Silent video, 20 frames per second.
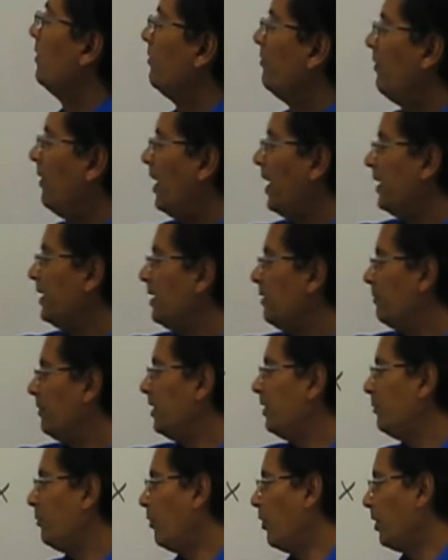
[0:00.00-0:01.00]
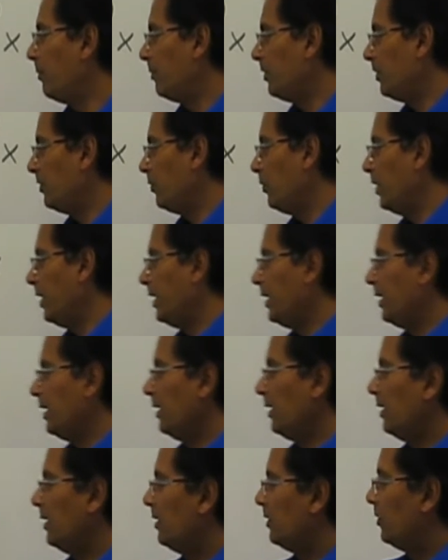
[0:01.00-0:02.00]
find the midpoint
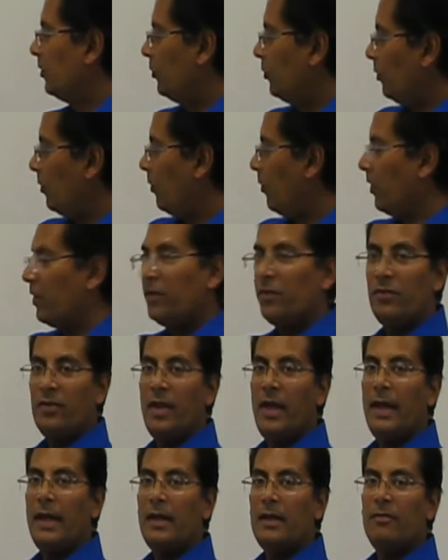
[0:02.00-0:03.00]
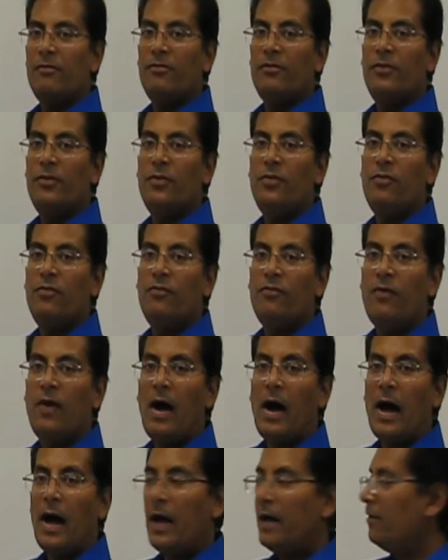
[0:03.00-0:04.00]
between the 2 points negative 2,
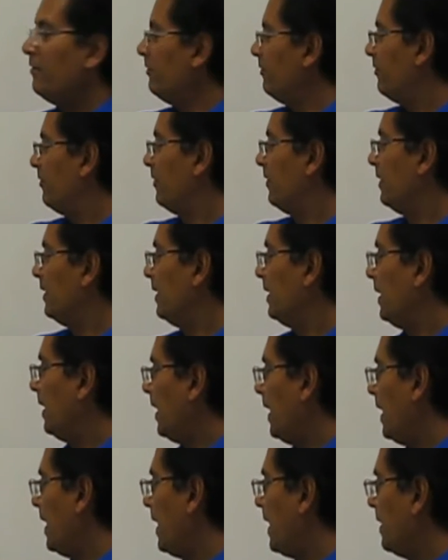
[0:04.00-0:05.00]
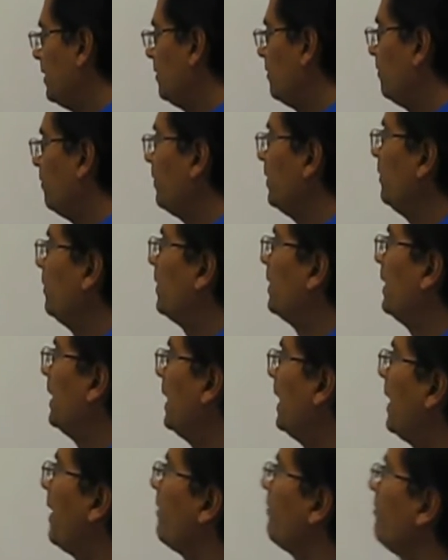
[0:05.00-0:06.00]
5 and 3,
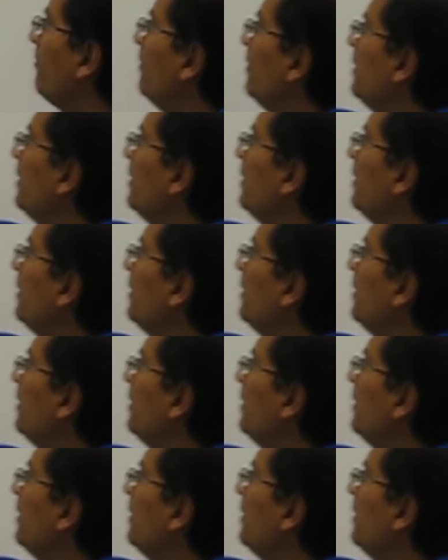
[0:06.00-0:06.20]
1/2.